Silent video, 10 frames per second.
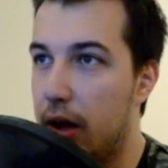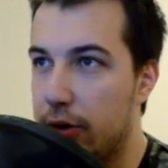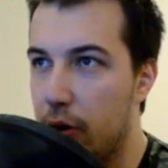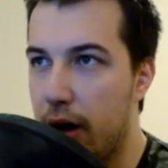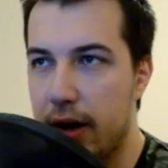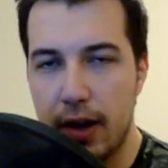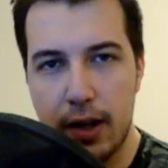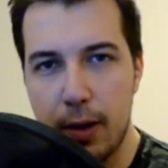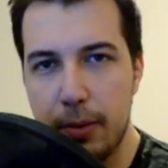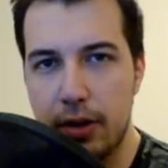Also, I
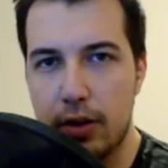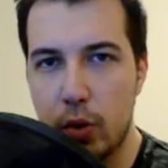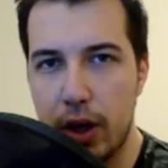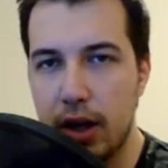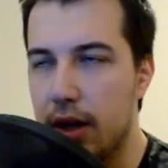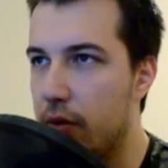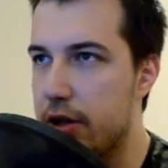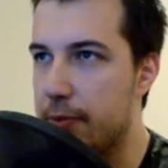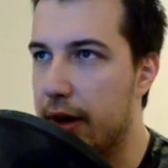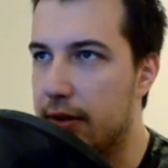enabled the swing,
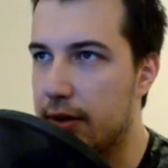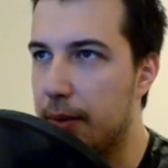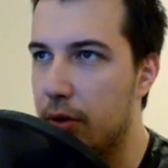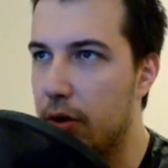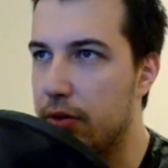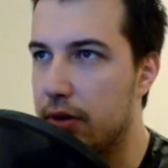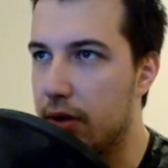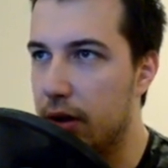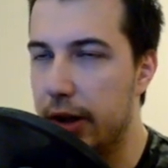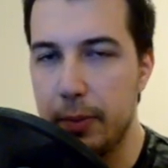which makes some notes
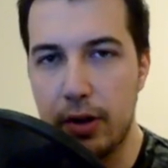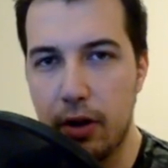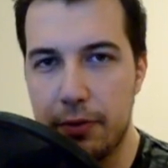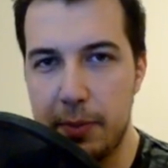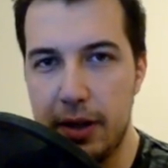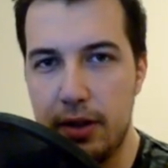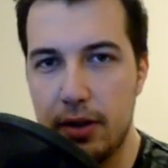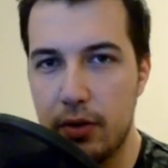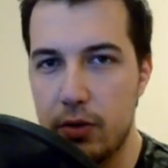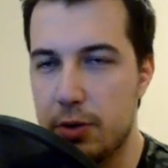a little bit
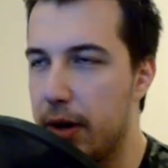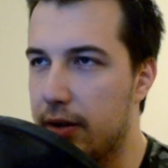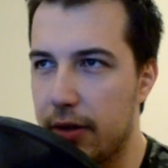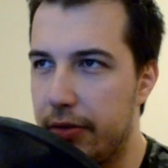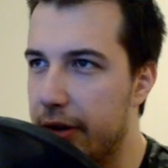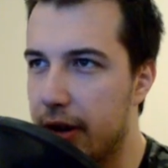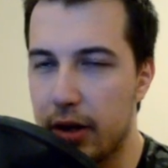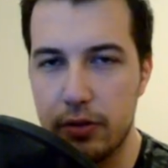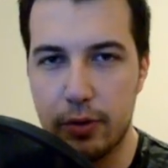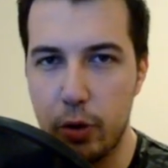offbeat, which makes everything
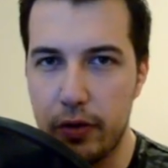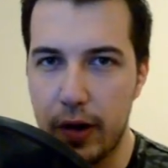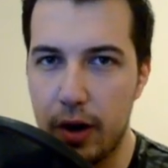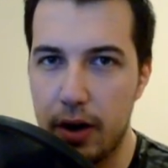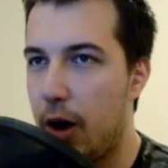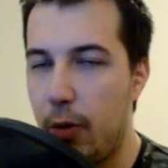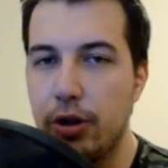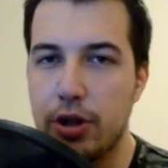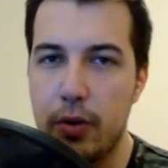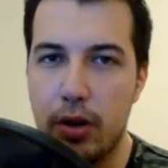kind of groovier. I
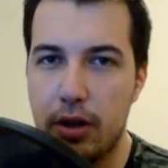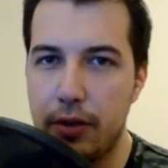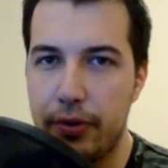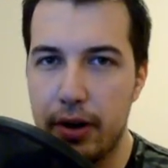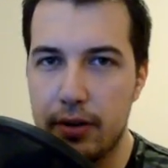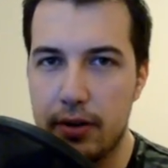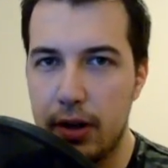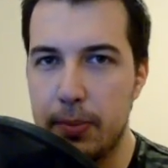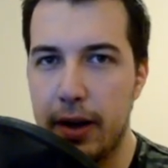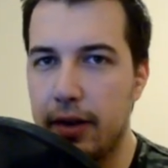will show you the difference
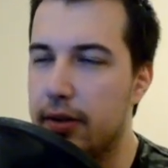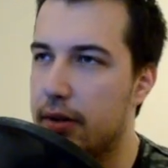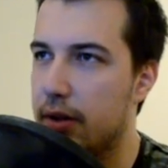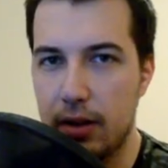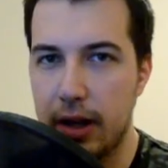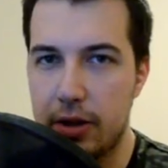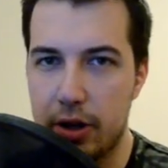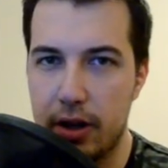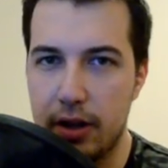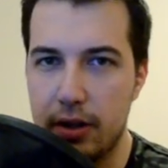it makes
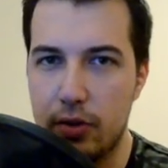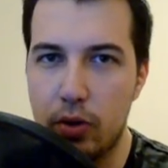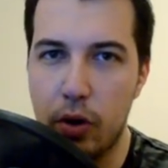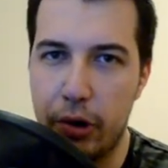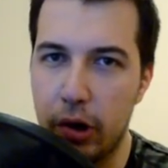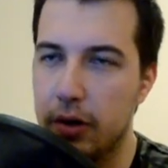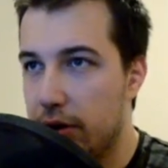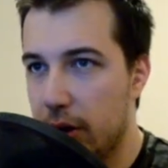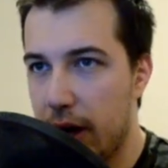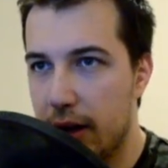later in this tutorial.
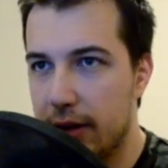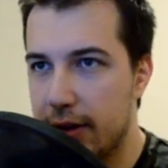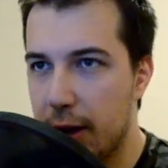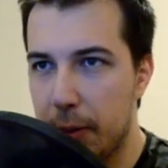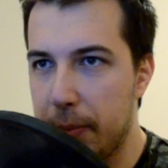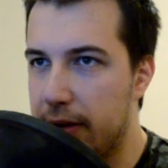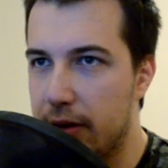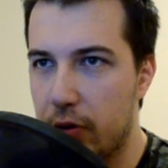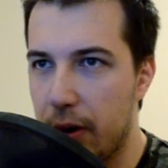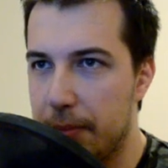So yeah, let's set up a
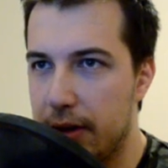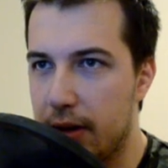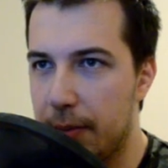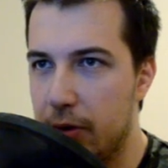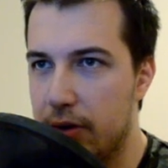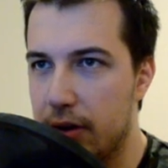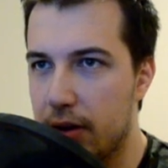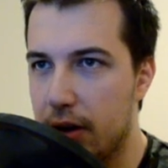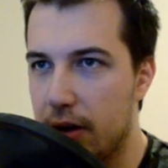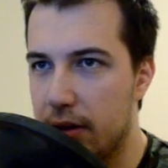basic drum beat. I'm using
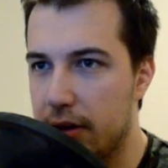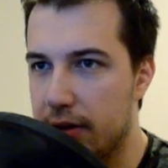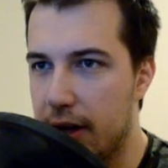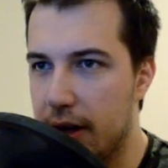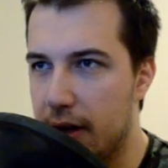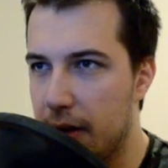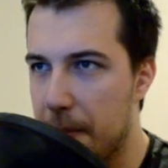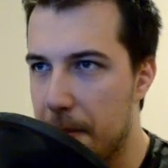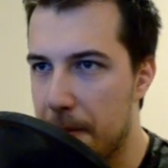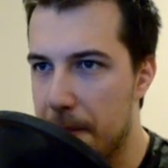uh, this kick,
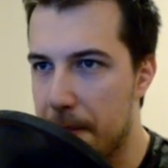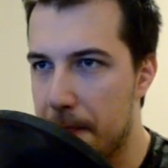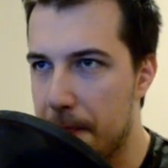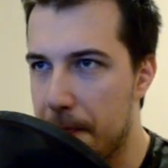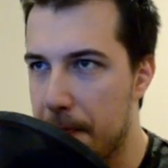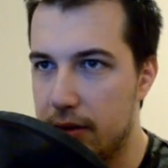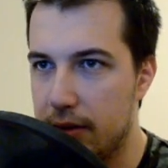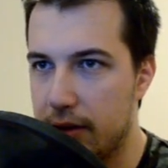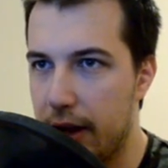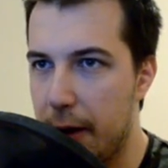
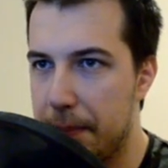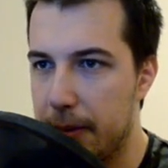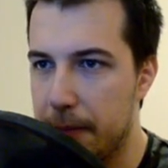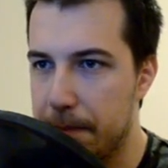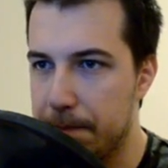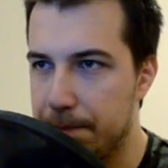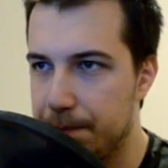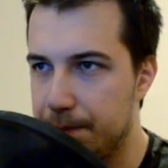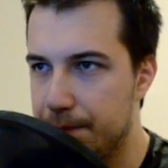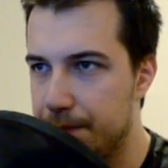this clap,
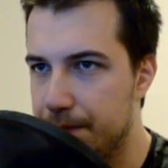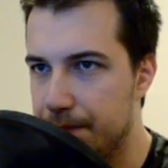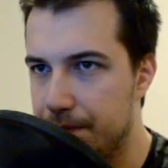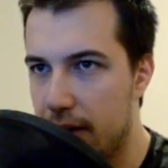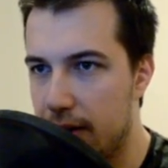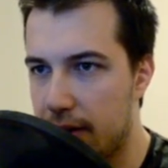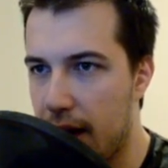and this